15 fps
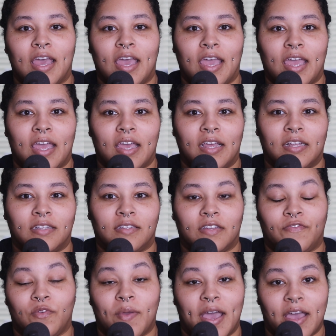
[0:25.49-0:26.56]
And
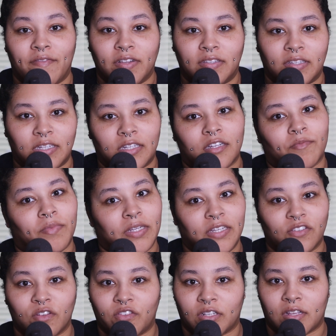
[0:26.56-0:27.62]
if you haven't seen it,
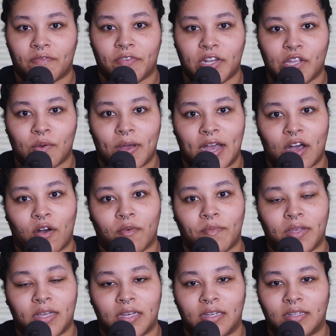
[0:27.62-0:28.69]
please go check that video out
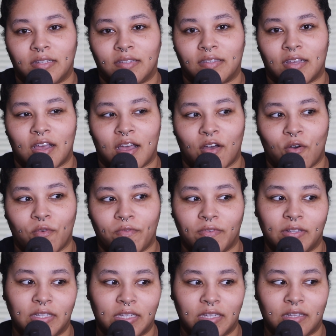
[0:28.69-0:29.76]
because
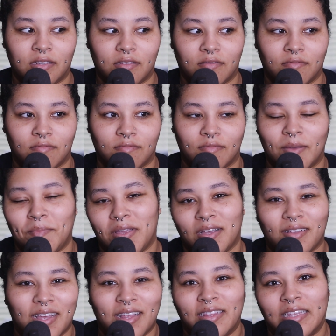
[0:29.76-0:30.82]
hopefully,
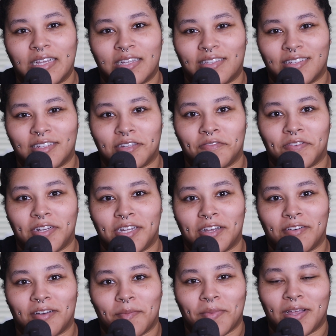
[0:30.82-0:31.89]
I think it's a good video.